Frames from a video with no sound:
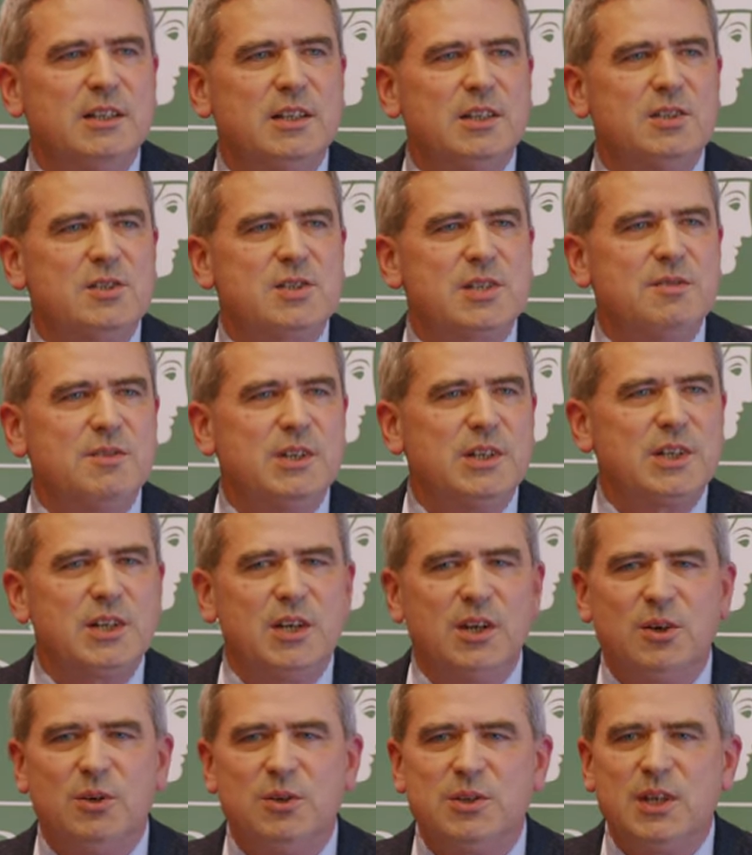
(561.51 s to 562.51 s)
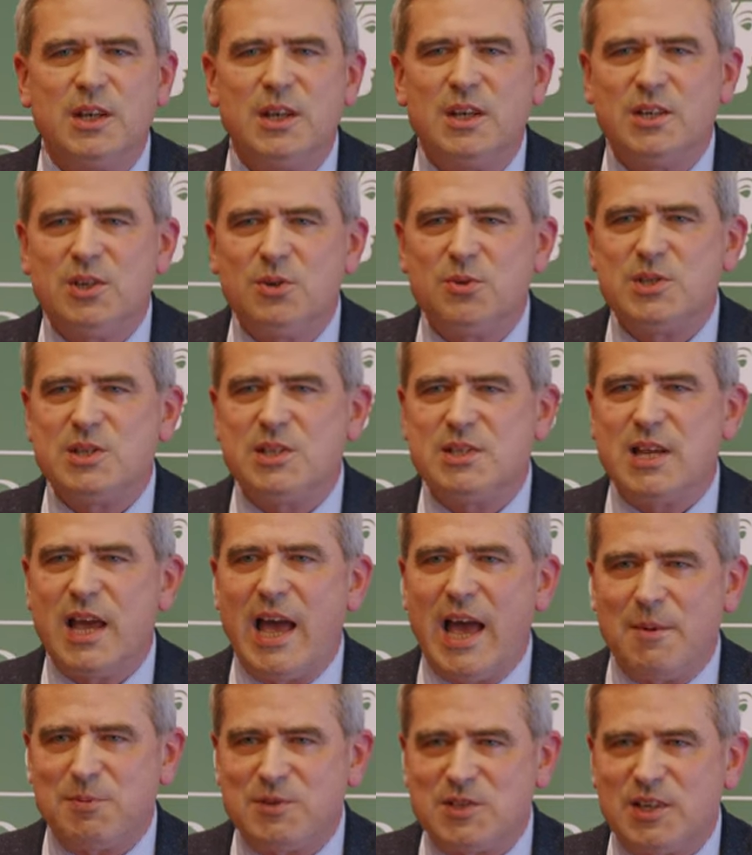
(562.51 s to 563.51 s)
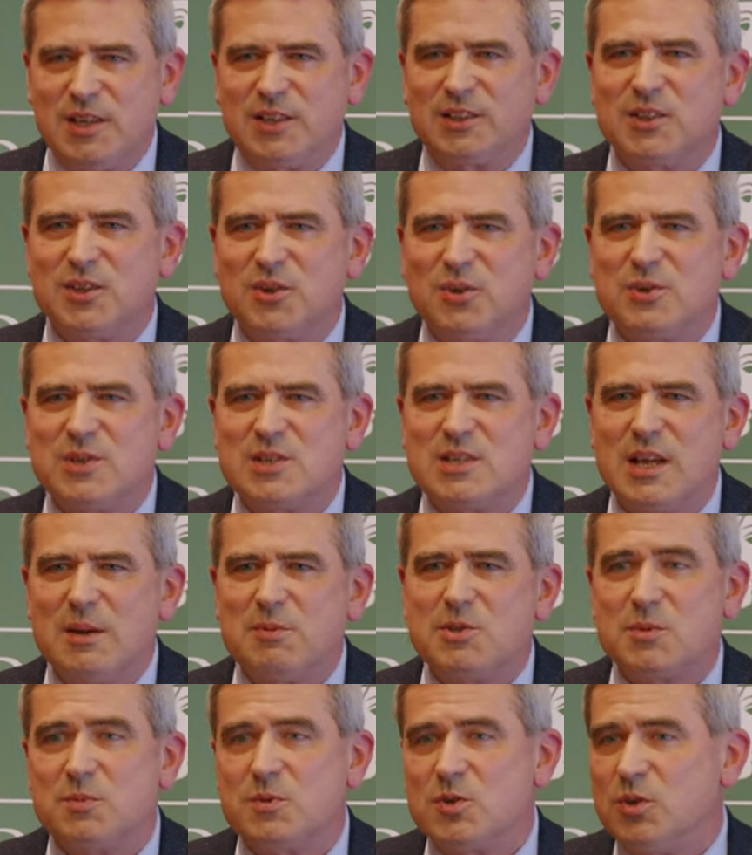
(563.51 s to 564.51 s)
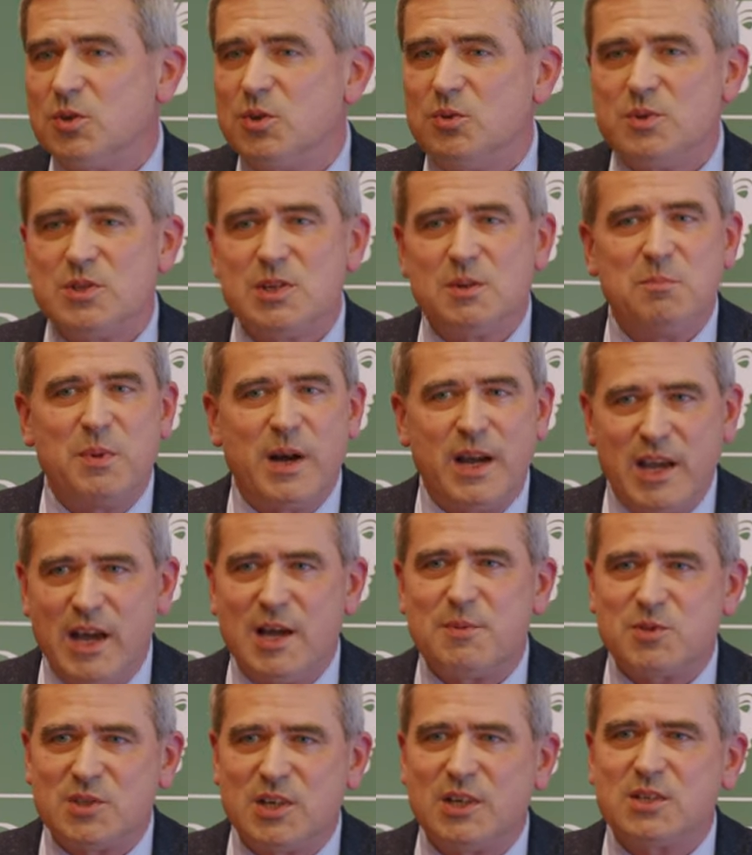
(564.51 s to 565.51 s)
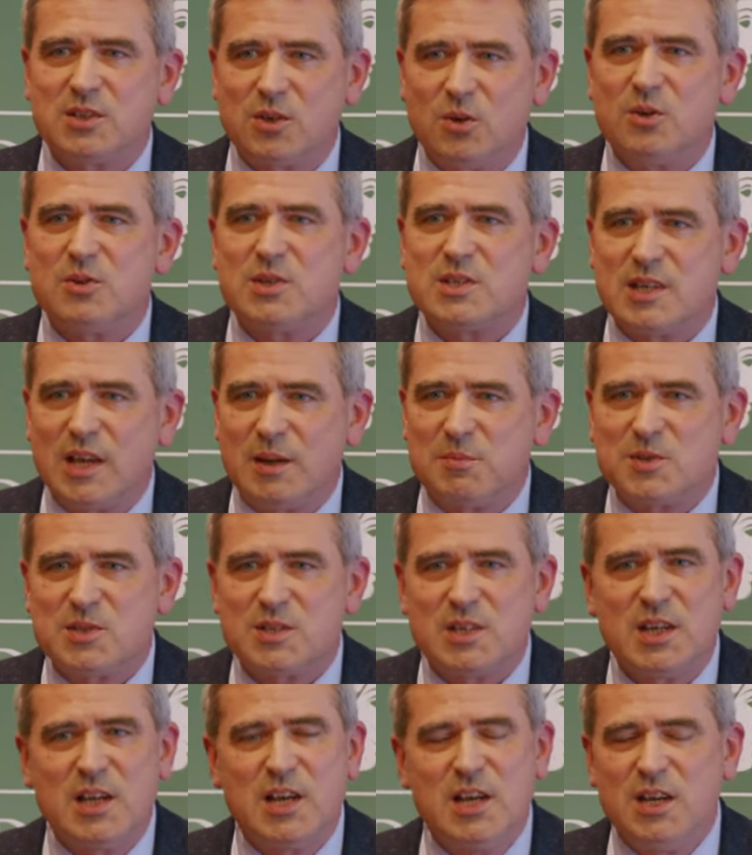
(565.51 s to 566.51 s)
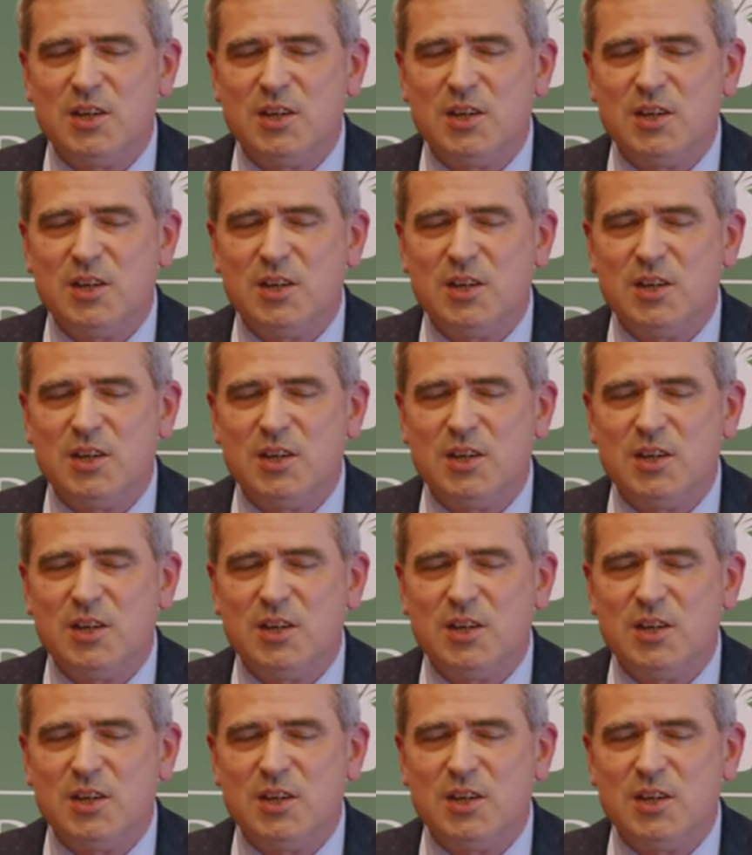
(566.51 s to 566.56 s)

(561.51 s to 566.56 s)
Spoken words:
that the civil code uses abstract concepts, so using by abstract concepts.